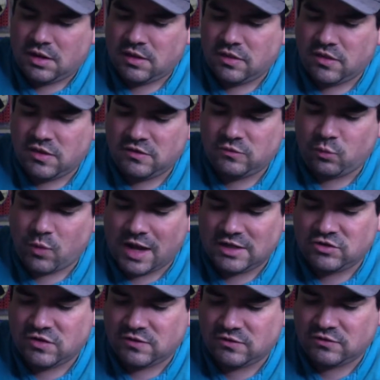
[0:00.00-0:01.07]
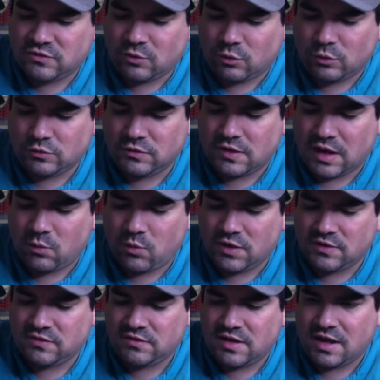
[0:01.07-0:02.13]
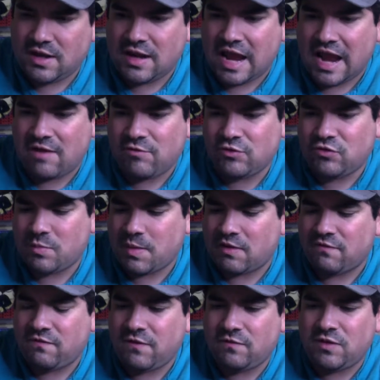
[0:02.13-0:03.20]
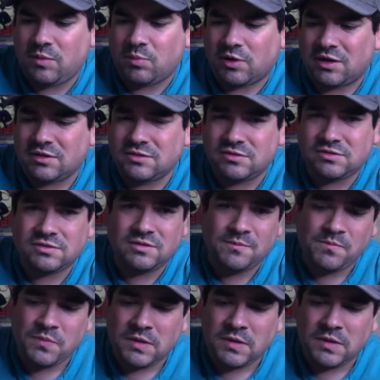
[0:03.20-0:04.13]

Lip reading: This watch has sold, I want to say, on average about $50.